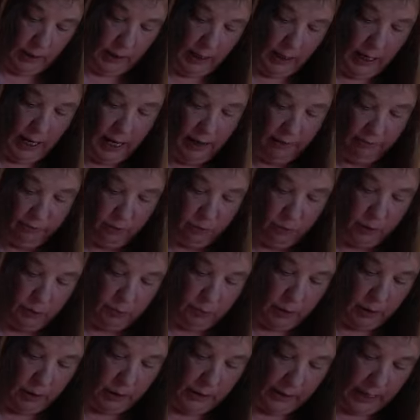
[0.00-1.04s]
after we
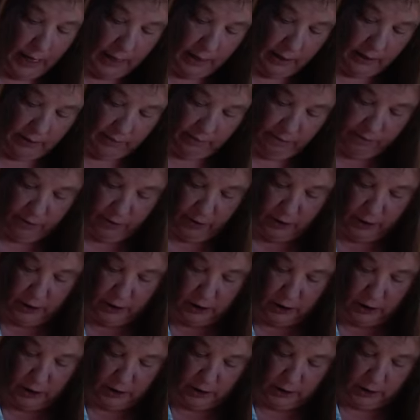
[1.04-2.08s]
pull it out of the fridge,
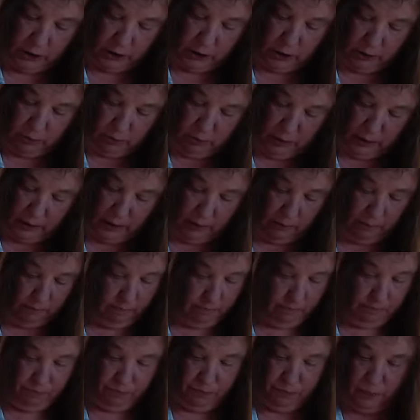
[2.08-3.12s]
and it should be
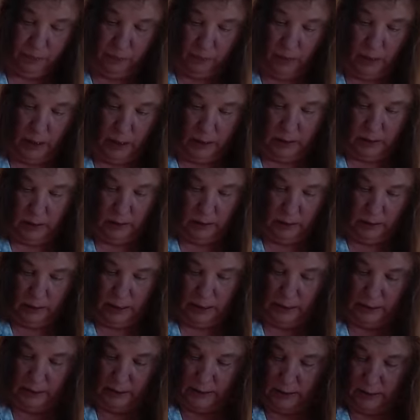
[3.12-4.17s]

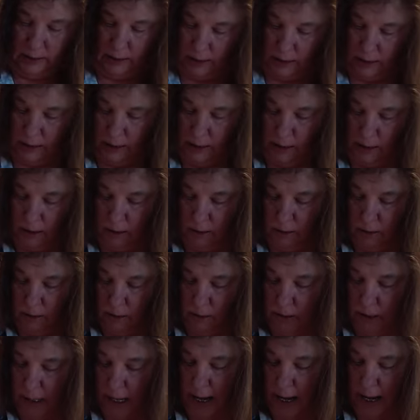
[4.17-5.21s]
nice and good. Oh
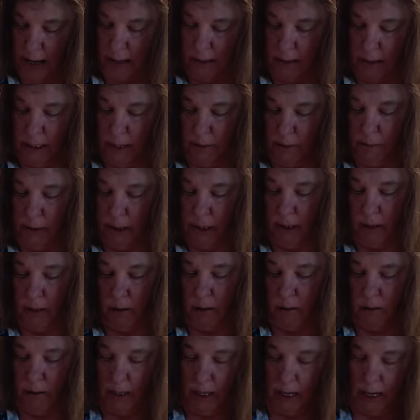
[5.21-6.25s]
yeah, yummy.
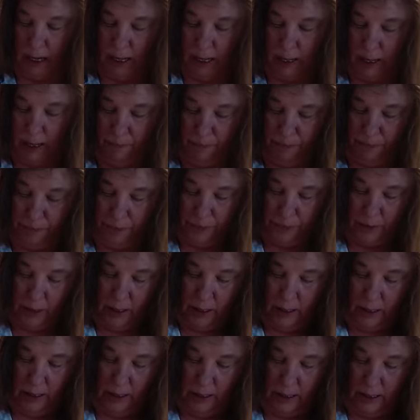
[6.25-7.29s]
Okay.
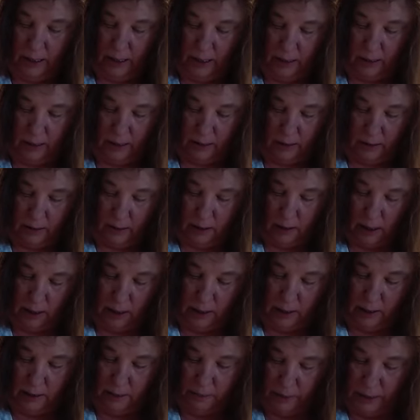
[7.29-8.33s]
And I
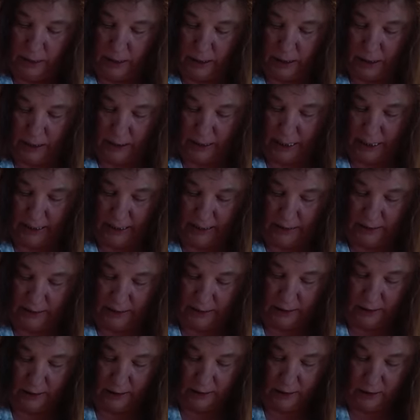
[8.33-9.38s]
am going to taste it
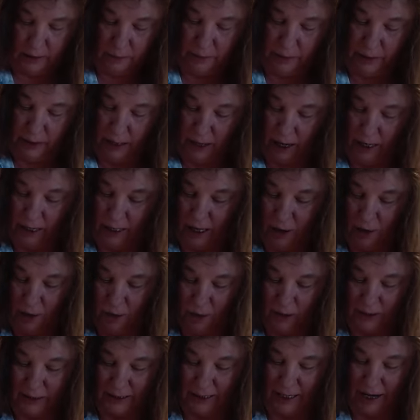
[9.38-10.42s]
a little bit. I know
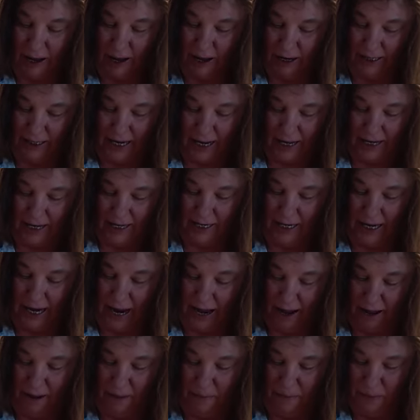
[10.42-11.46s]
it's not done
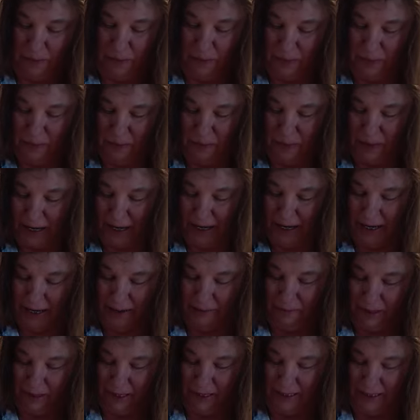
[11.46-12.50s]
yet, but I am
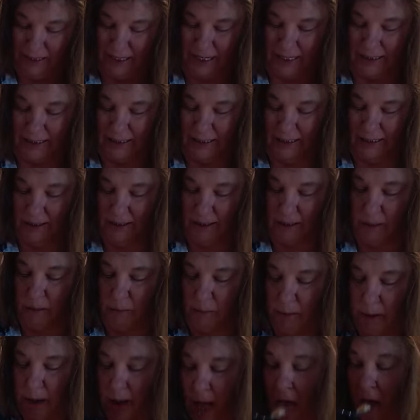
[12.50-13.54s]
going to taste a little
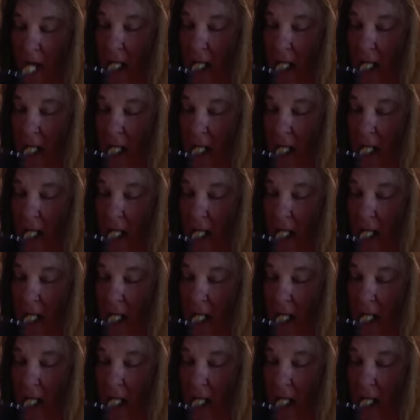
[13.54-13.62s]
bit.